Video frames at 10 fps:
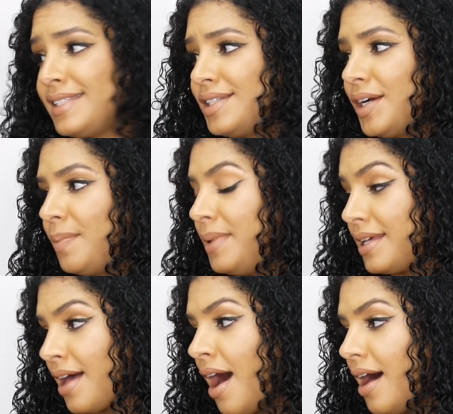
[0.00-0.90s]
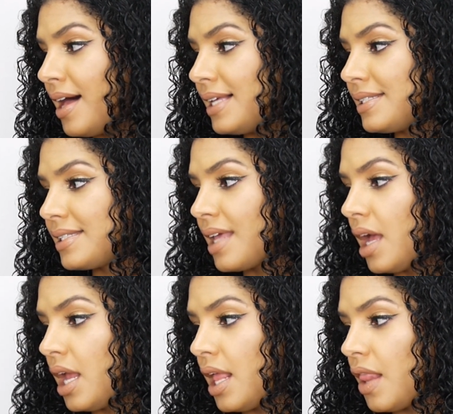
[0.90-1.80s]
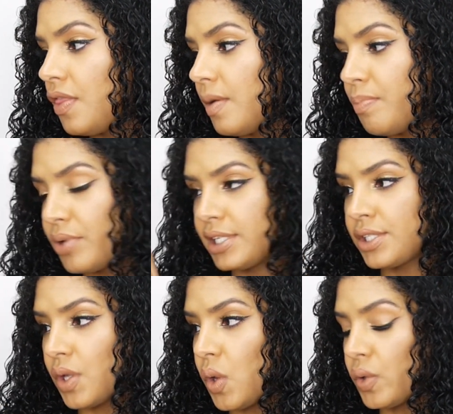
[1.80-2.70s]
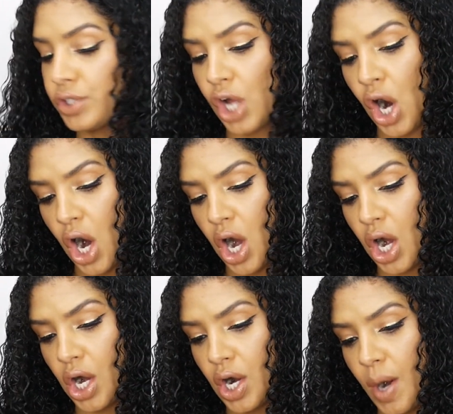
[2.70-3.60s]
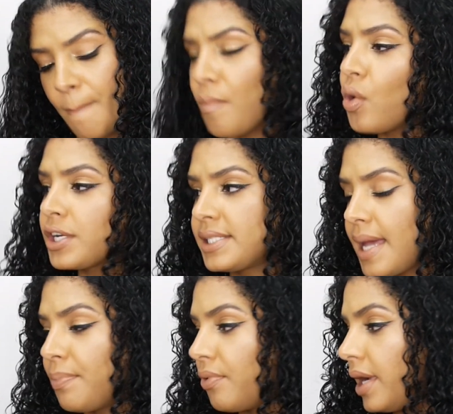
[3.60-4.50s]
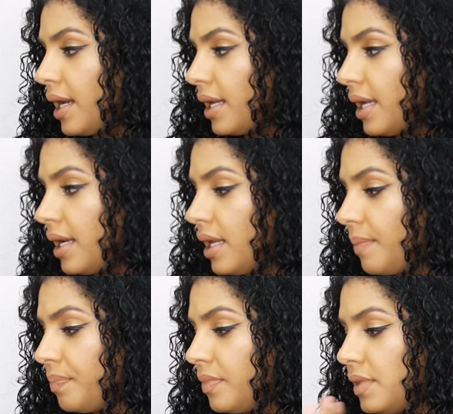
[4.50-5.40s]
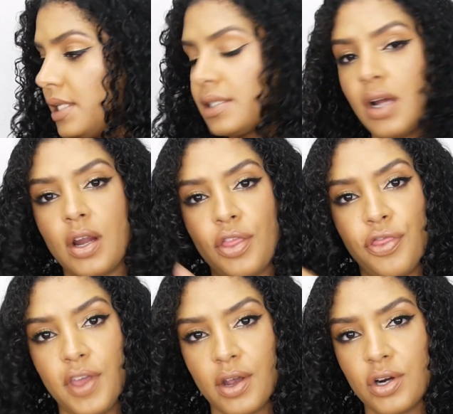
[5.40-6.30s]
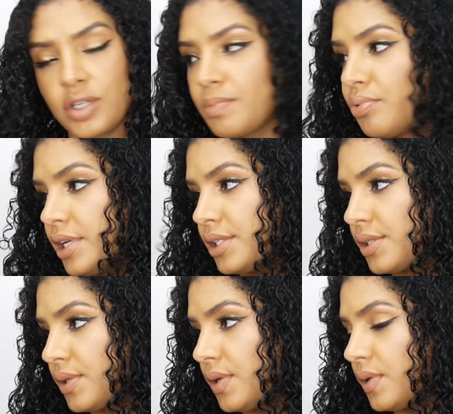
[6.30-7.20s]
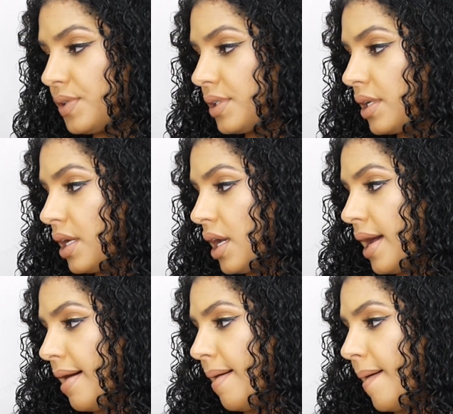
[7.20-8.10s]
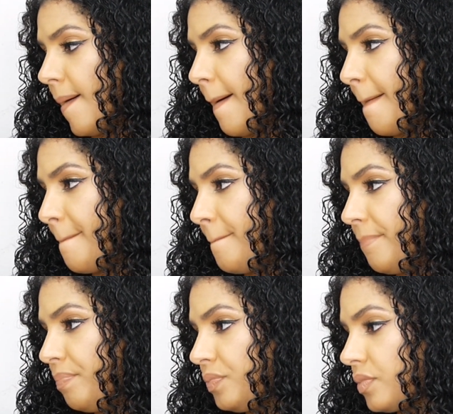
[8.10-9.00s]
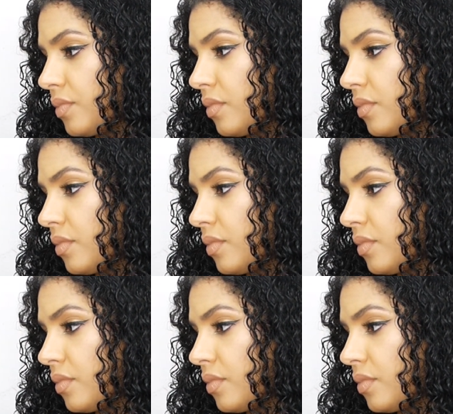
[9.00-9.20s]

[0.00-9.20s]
easier because the bristles are more separated. These are thicker bristles, and